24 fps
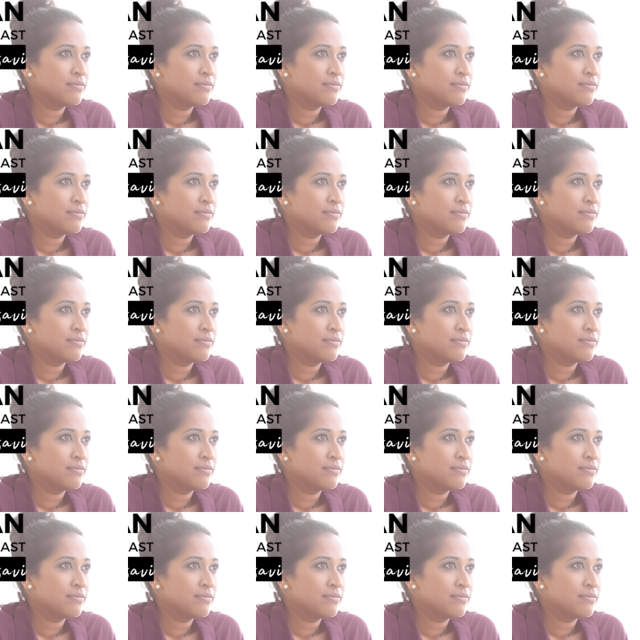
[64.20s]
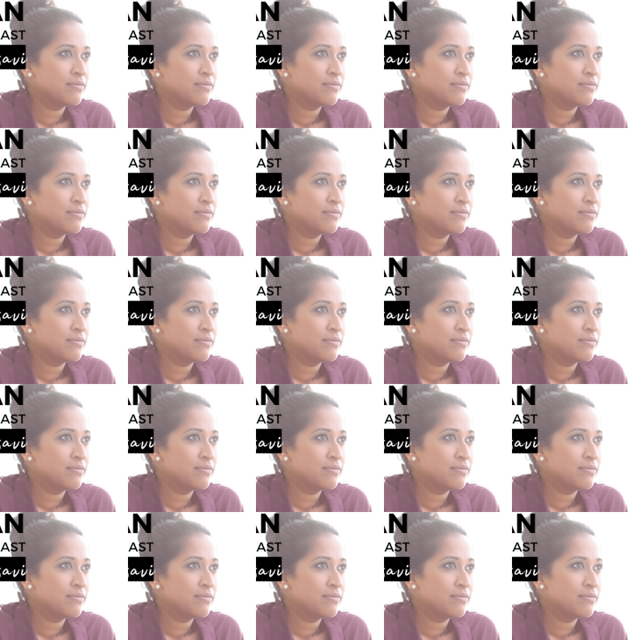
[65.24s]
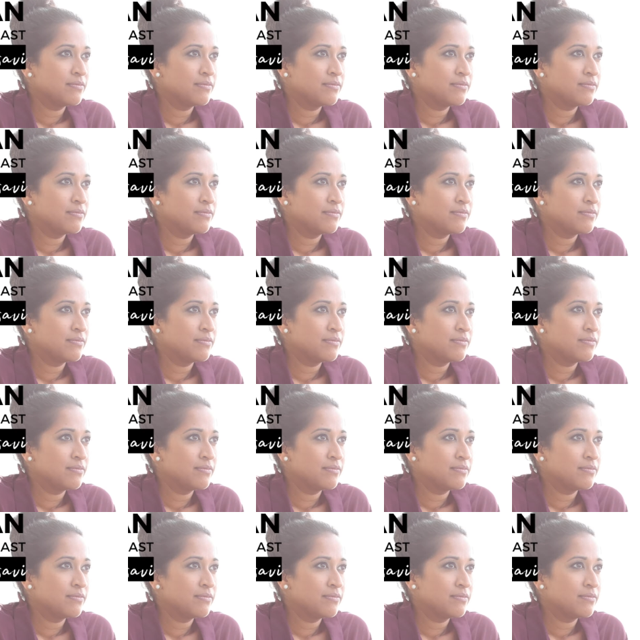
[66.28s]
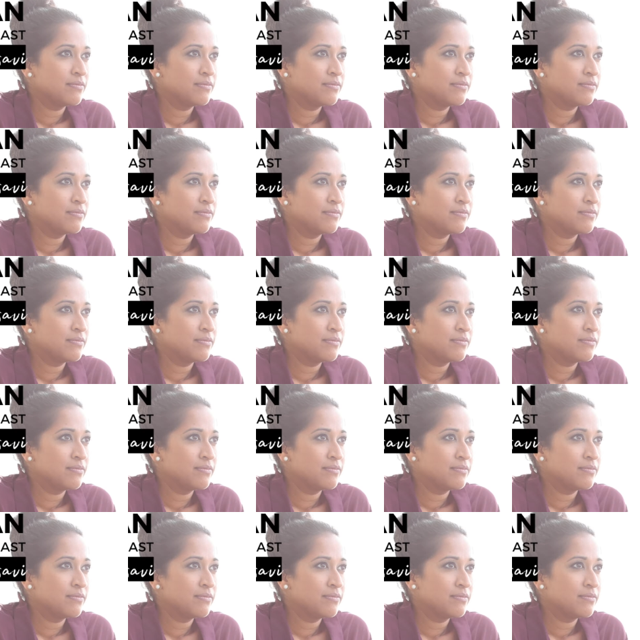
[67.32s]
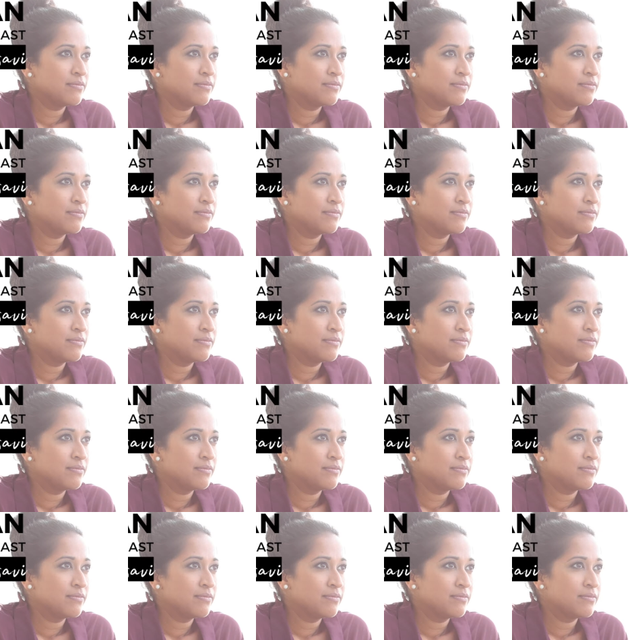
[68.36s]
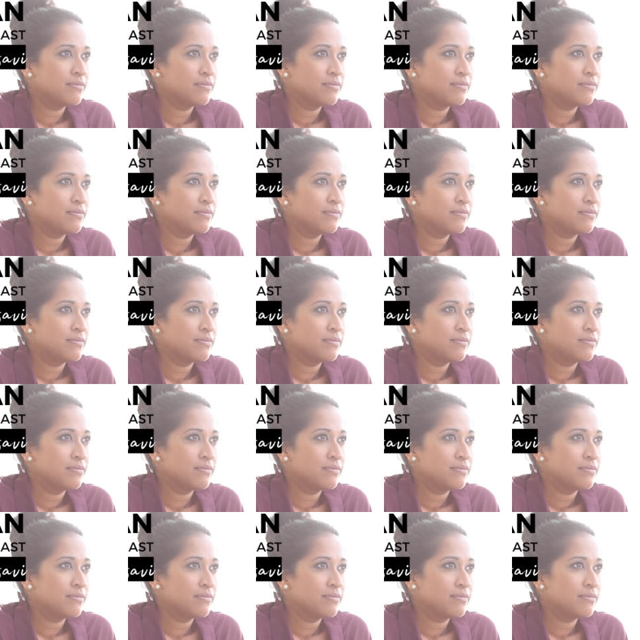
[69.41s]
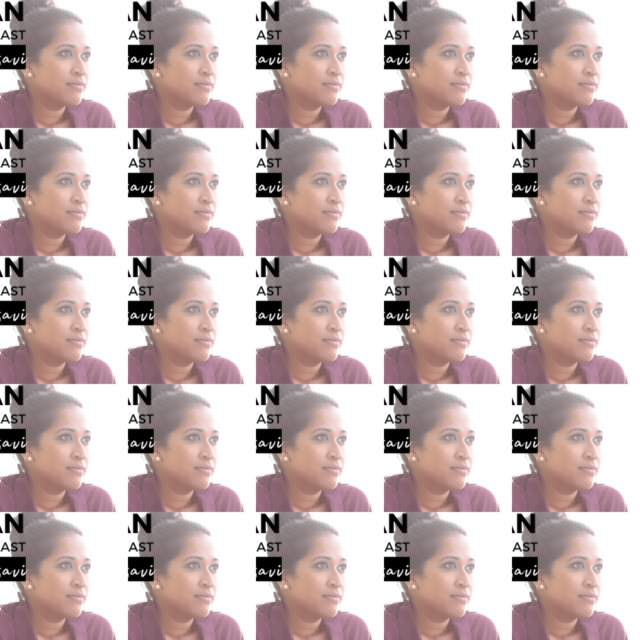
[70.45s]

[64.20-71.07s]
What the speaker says: [no speech]